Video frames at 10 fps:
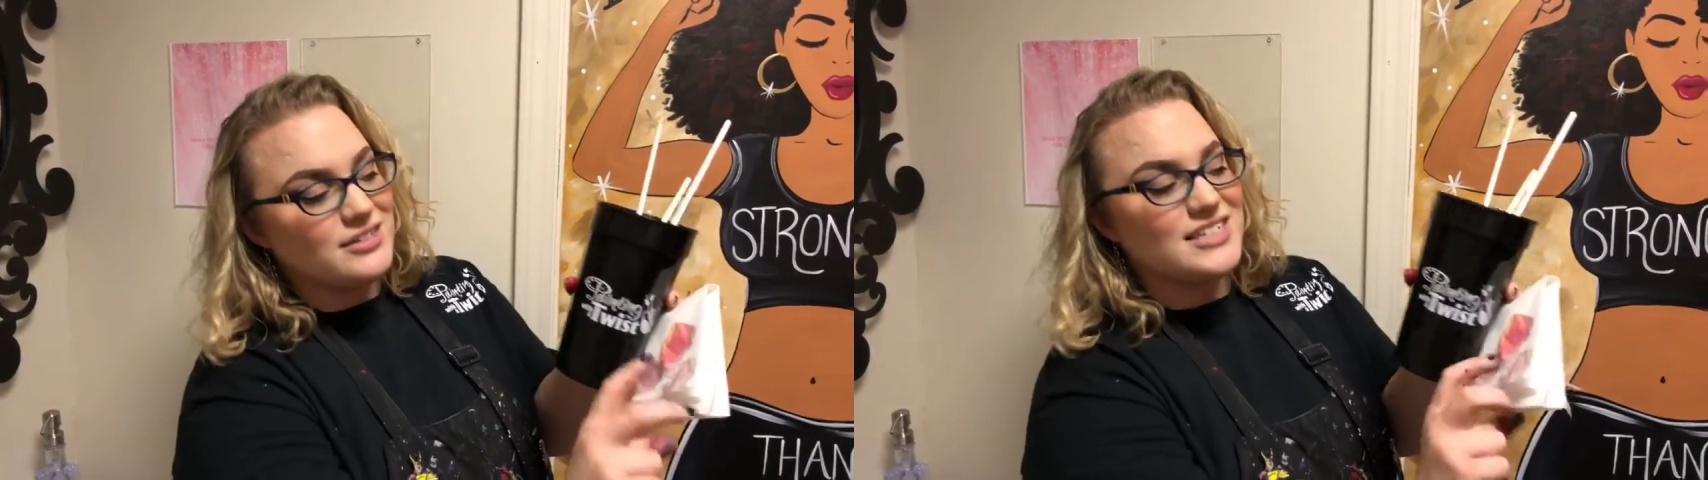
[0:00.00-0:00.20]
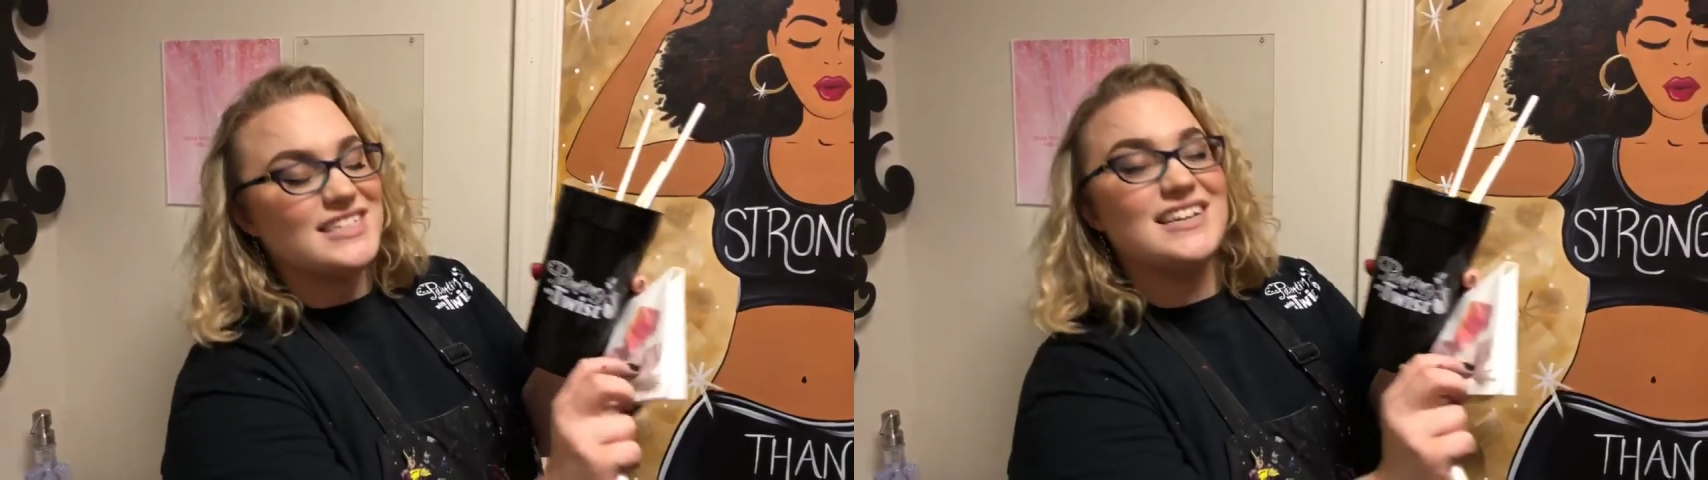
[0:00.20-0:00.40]

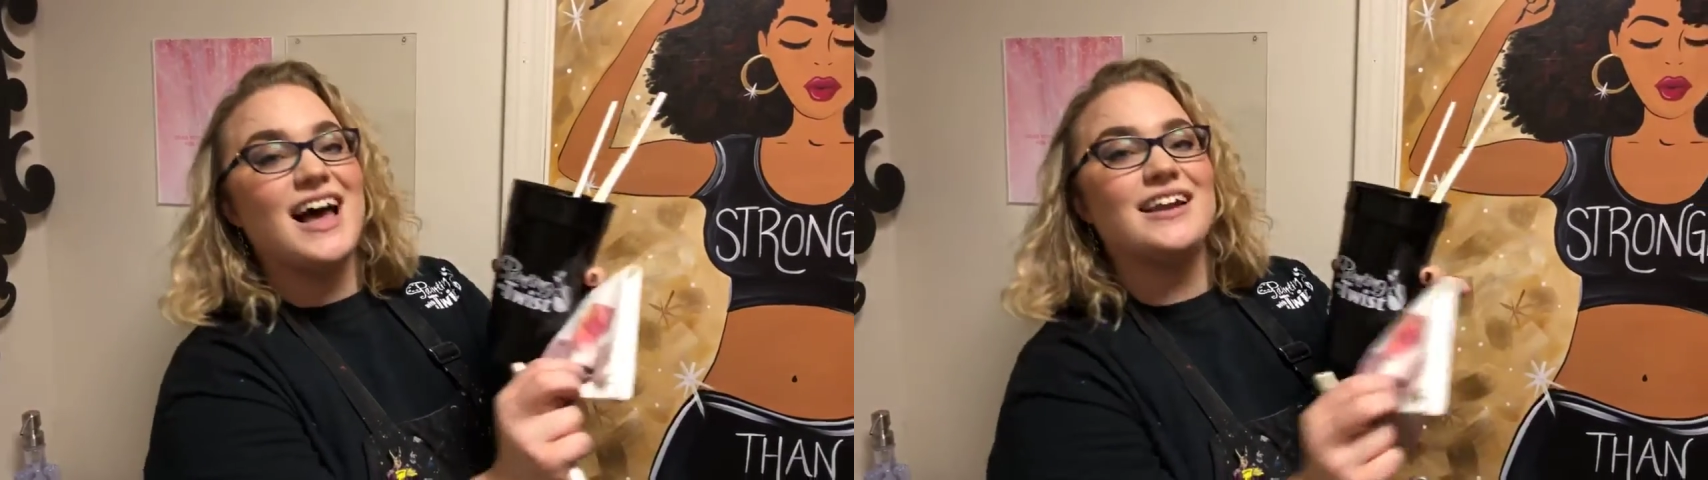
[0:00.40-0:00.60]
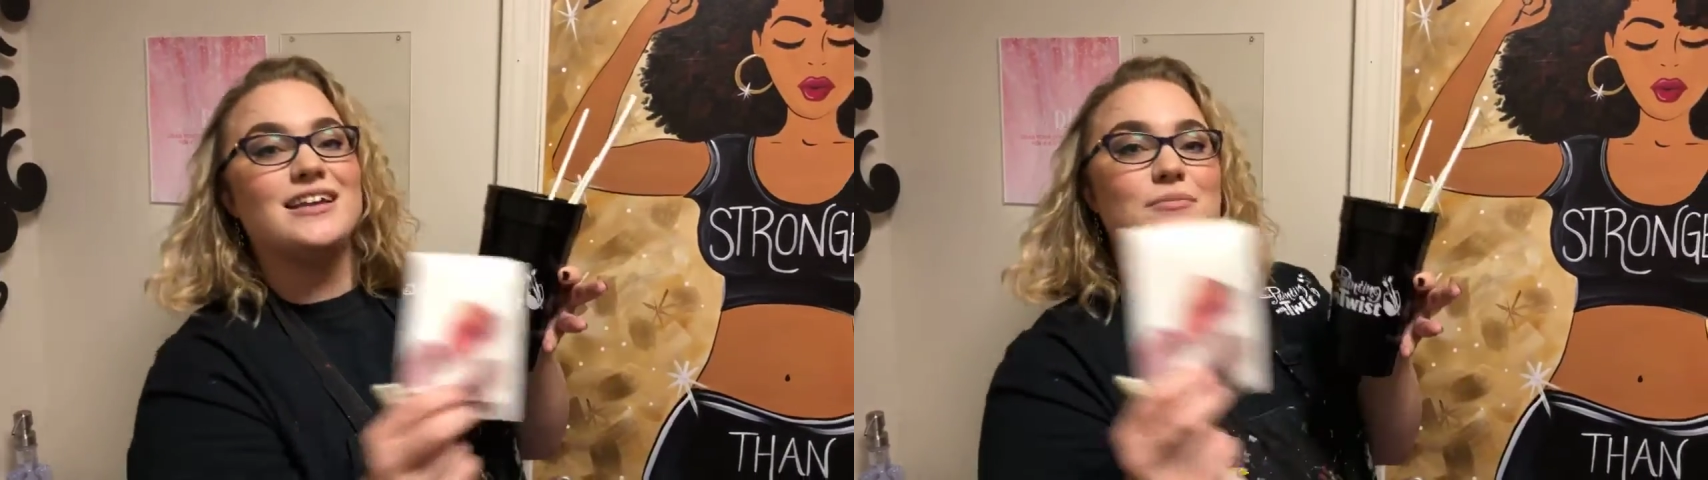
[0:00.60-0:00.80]
does not
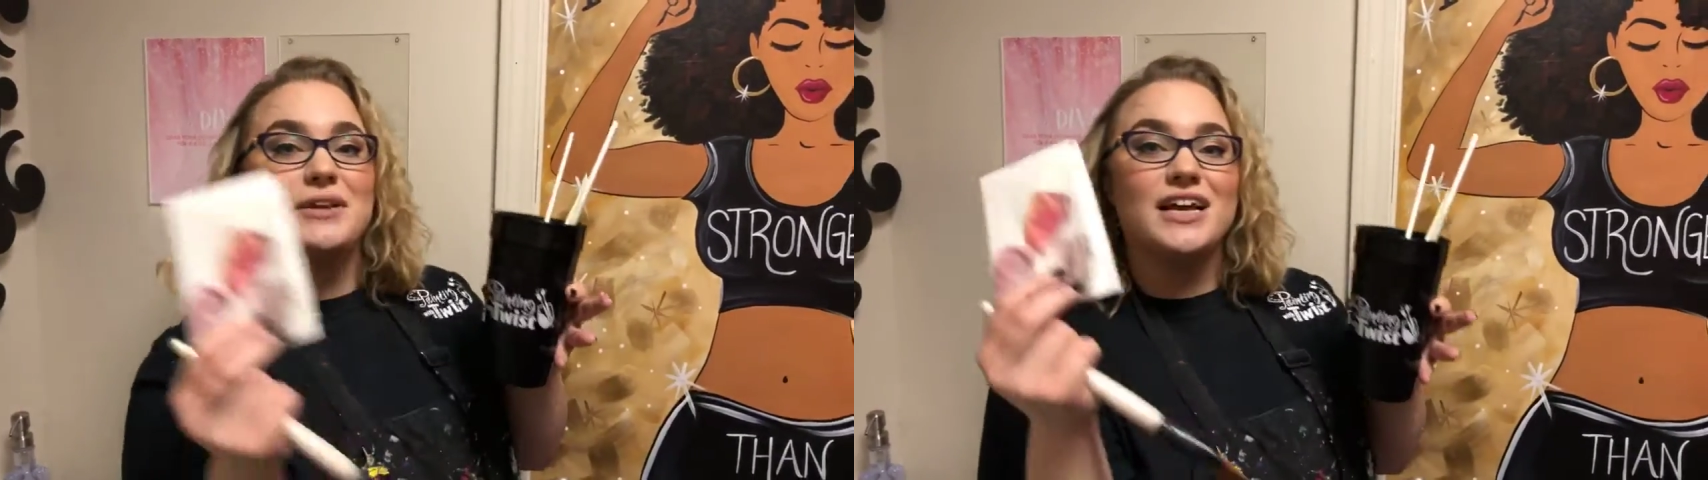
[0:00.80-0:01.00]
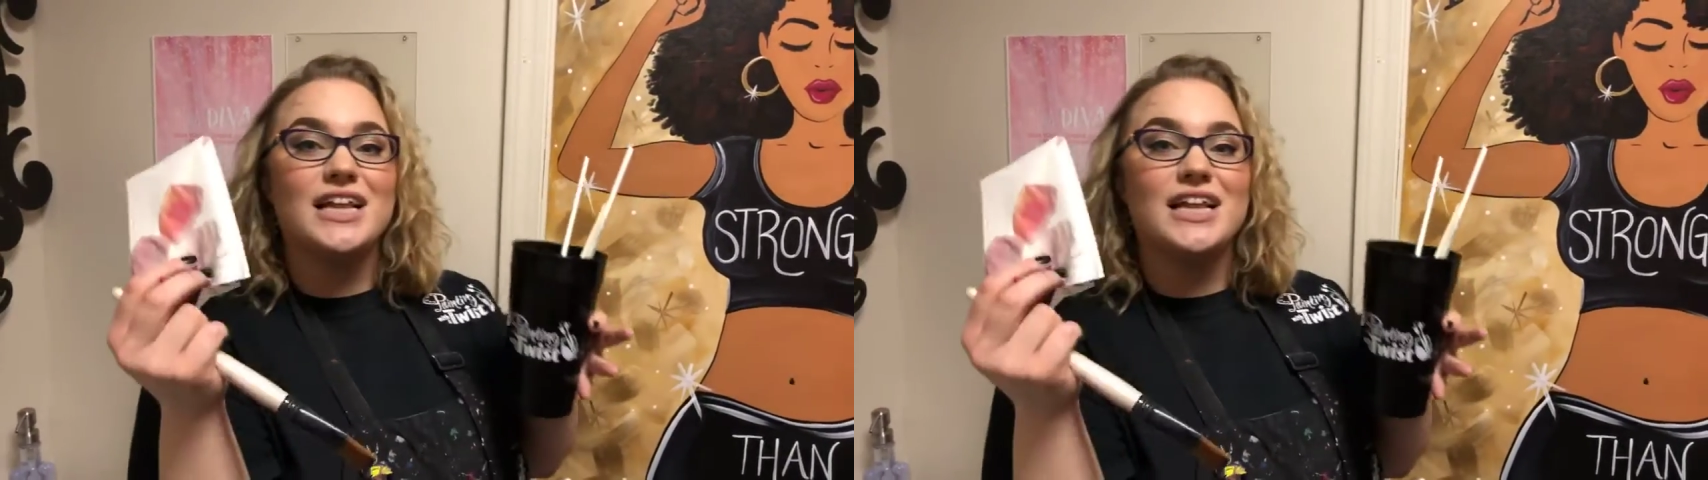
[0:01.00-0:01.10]
need to be